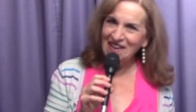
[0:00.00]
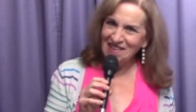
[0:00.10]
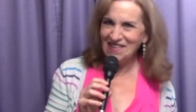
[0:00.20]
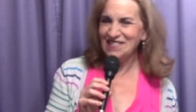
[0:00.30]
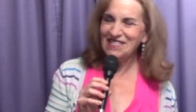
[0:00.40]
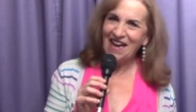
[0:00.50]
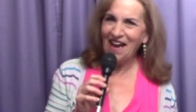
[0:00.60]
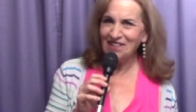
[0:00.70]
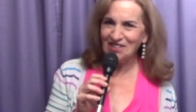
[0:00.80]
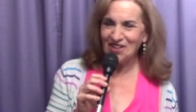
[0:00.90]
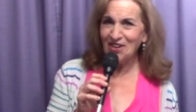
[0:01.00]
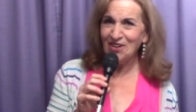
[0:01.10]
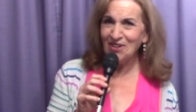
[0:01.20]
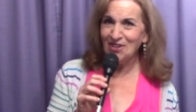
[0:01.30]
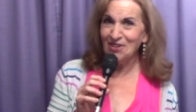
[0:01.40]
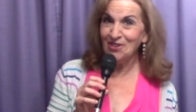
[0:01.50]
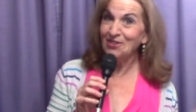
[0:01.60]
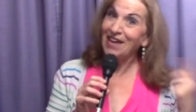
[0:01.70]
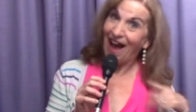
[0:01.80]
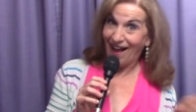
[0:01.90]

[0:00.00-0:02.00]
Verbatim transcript: the tax code.